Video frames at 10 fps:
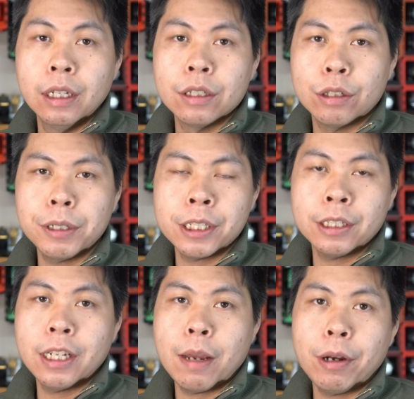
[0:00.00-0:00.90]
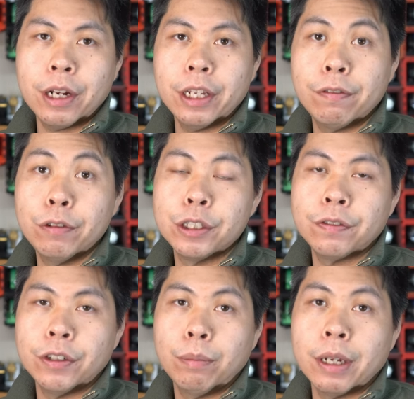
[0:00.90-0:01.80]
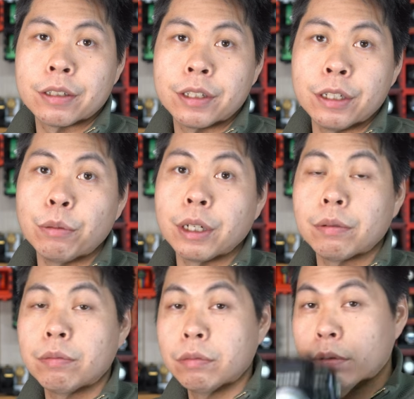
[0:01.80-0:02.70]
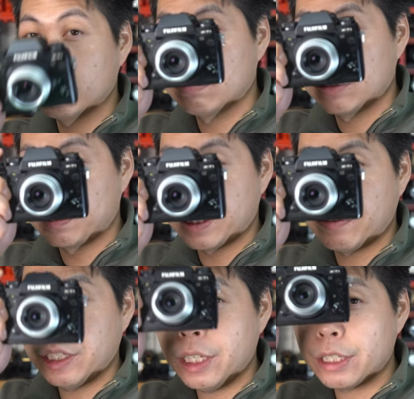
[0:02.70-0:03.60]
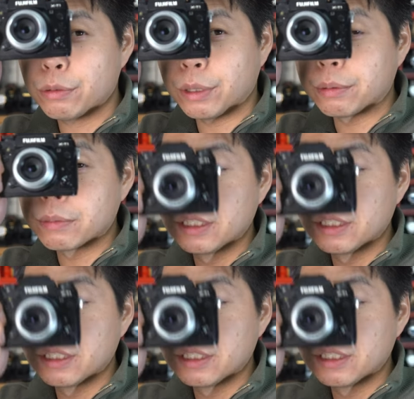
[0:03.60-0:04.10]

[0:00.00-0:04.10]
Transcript: So recently I bought a Fujifilm X T one, specifically this one.